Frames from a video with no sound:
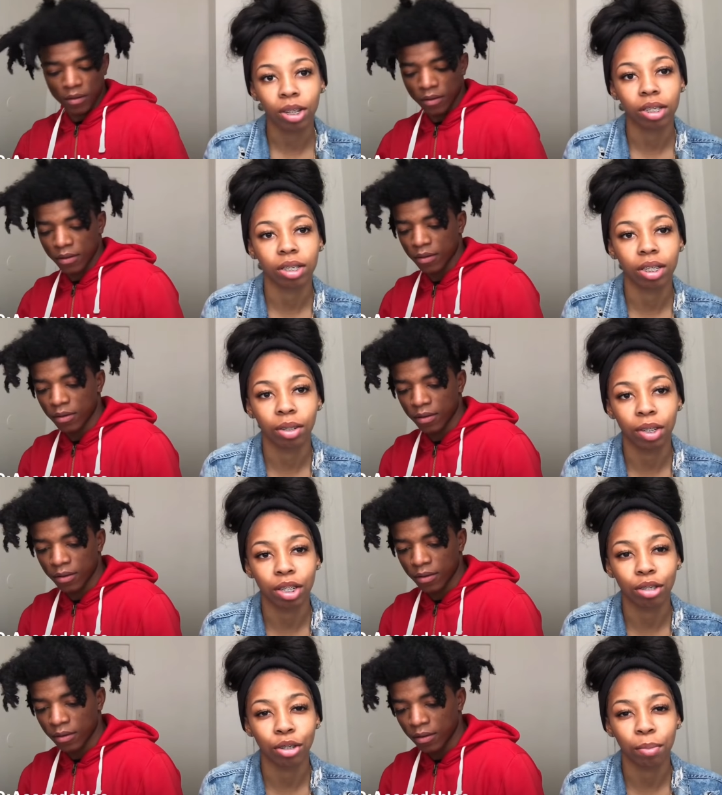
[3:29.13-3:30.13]
Speaker 1: question's still on
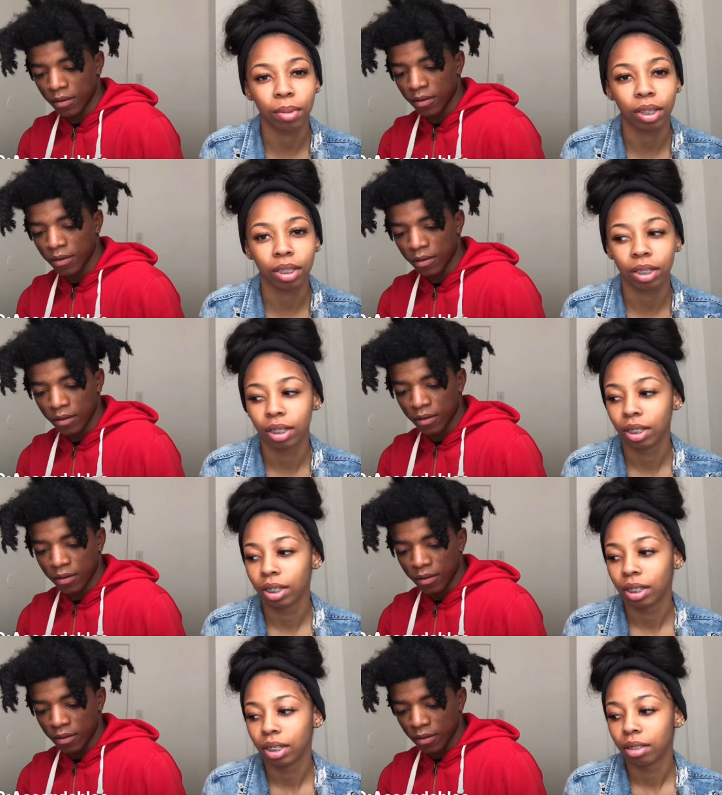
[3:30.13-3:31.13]
that, so don't be.
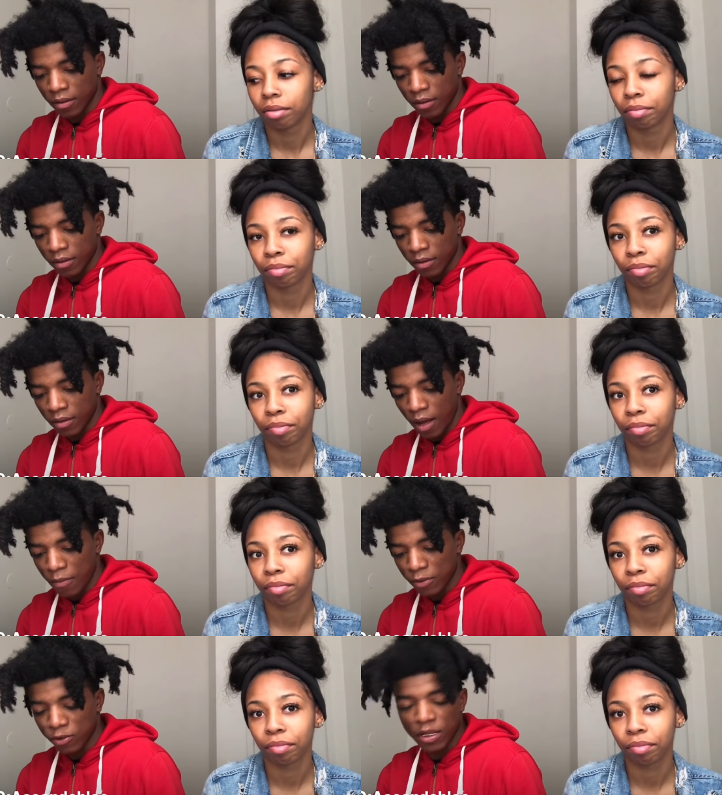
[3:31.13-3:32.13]

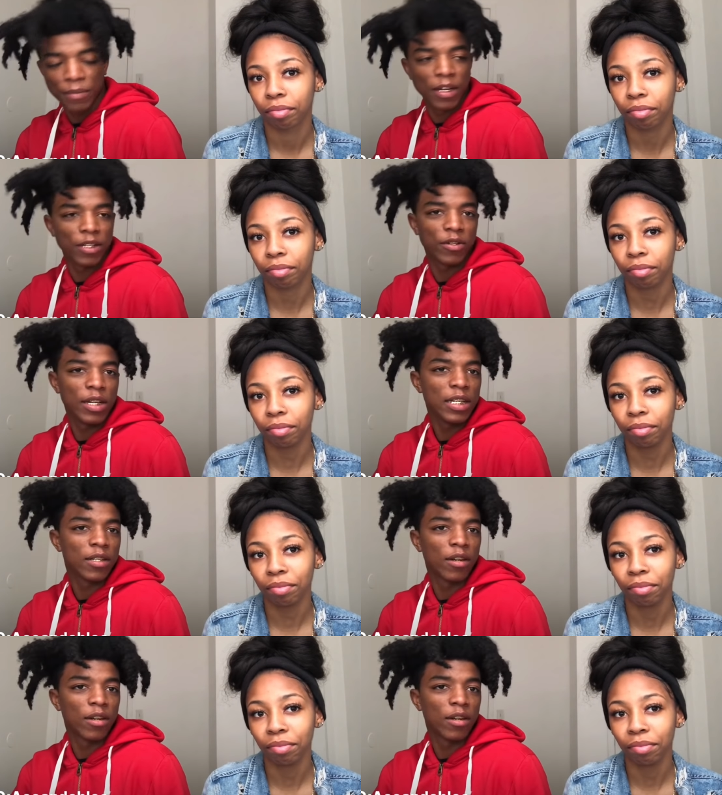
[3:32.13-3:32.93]
Speaker 2: How much would you let me cut your ears